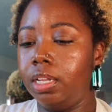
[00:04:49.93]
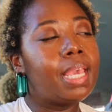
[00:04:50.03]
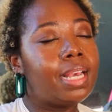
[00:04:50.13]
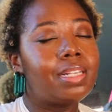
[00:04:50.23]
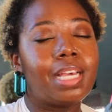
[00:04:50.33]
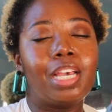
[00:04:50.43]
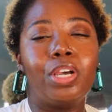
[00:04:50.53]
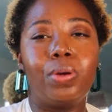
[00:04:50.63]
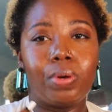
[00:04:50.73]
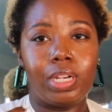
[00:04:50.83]
pink
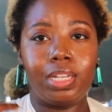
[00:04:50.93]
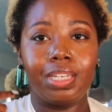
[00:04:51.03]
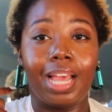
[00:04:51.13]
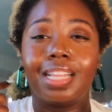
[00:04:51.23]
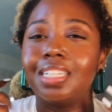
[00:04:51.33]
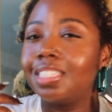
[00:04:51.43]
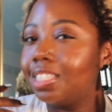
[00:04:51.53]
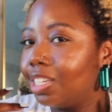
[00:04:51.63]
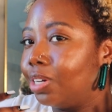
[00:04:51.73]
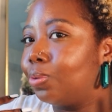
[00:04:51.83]
and green, like this
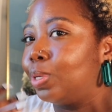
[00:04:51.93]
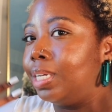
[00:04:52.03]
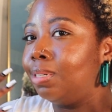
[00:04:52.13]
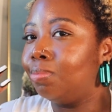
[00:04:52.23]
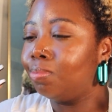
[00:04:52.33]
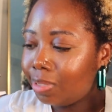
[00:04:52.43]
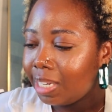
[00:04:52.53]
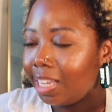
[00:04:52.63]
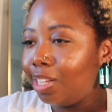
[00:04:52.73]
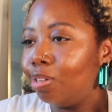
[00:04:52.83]
is a green
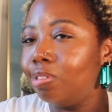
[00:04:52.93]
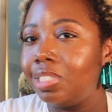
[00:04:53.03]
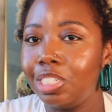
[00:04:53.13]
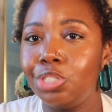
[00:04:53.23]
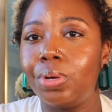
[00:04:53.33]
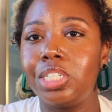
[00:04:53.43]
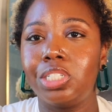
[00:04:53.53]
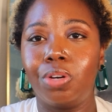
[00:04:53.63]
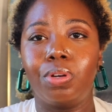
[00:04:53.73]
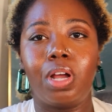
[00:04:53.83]
teal situation
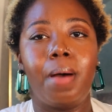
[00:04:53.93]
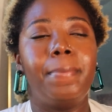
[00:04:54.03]
going on,